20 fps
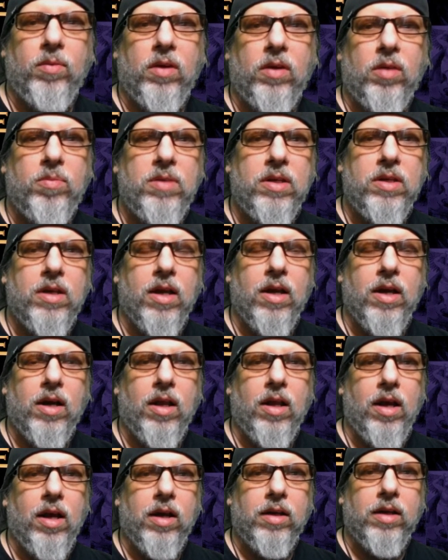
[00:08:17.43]
Could be 10
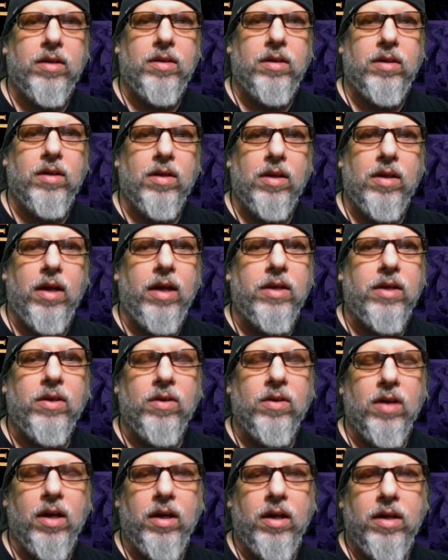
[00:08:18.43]
o'clock. It's still night.
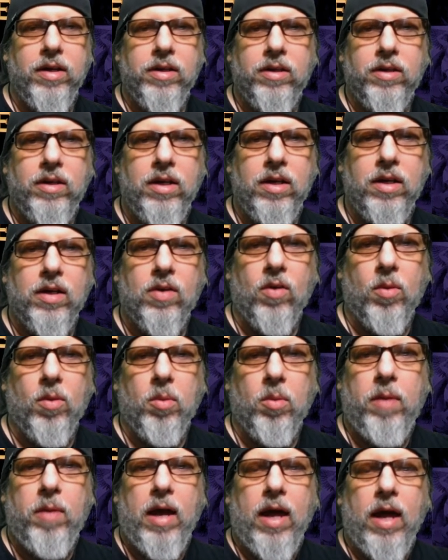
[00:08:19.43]
You're not going to see the
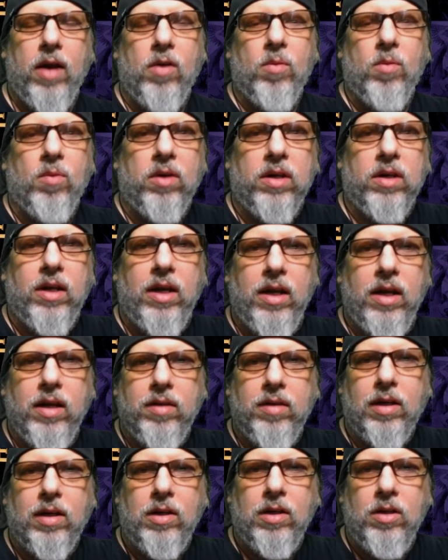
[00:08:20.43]
normal pattern with
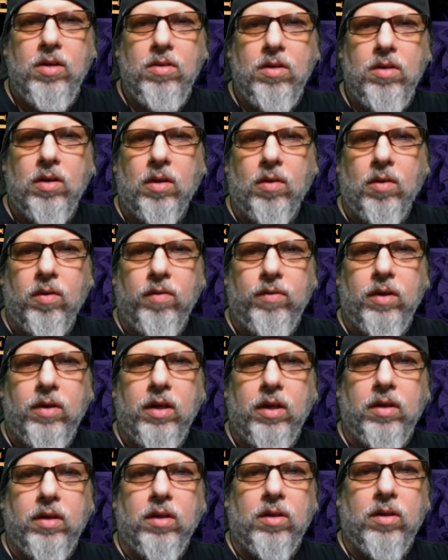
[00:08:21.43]
kids that you do. If you
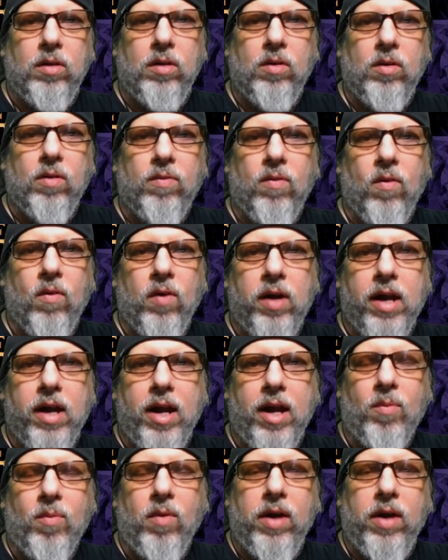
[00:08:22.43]
get the 2 to 4
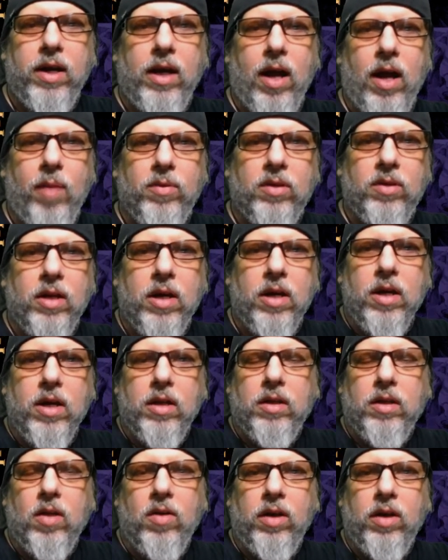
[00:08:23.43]
a.m. wake-ups,
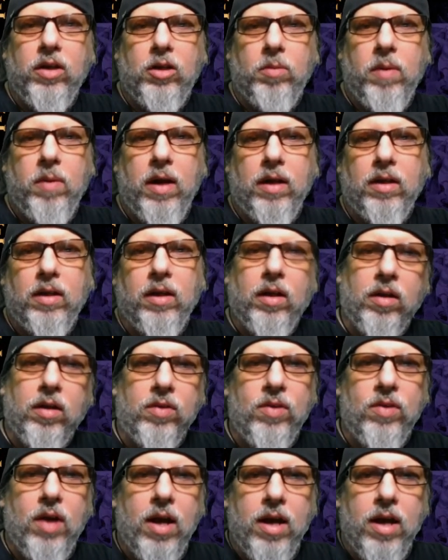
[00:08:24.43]
don't expect little
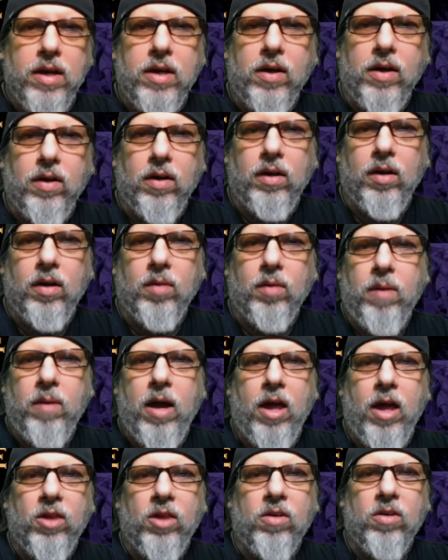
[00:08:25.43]
Johnny or little
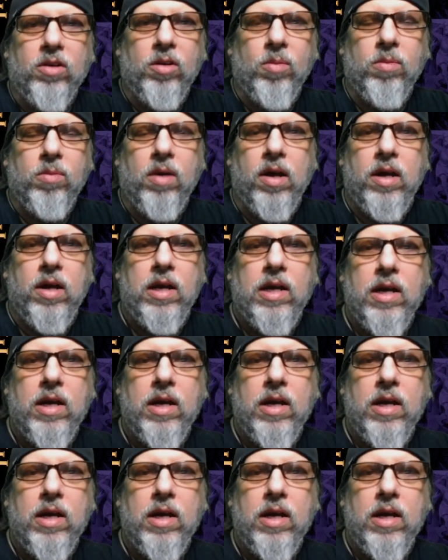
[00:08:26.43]
Beth or somebody